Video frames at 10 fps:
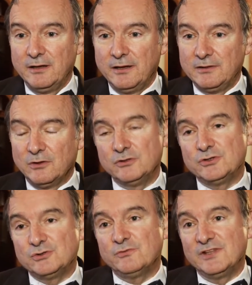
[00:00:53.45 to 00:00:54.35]
and all
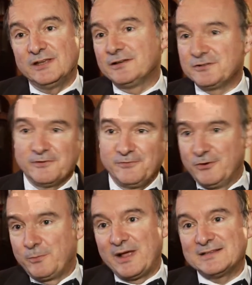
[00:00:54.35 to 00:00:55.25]
the souvenirs of
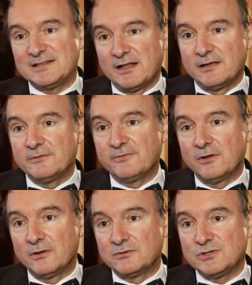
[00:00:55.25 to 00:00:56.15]
your past life
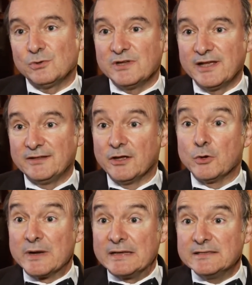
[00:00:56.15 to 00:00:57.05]
slowly get
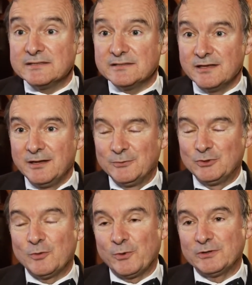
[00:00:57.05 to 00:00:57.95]
erased
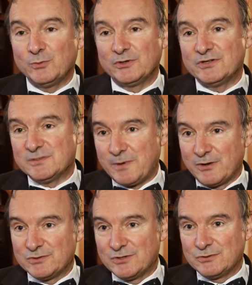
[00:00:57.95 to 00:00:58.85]
to the point where the
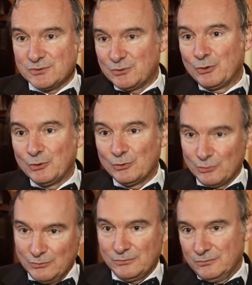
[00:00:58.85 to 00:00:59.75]
spouse doesn't
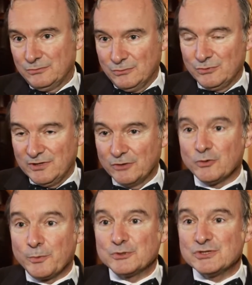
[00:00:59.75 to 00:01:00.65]
know who the
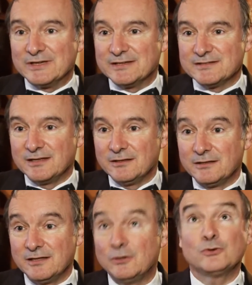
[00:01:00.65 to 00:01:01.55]
other person is and
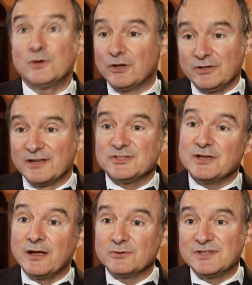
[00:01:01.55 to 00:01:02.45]
they don't recognize
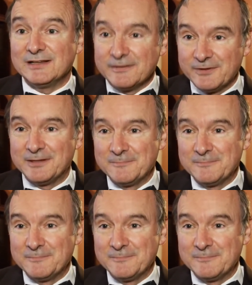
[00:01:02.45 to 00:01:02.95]
the house they live in.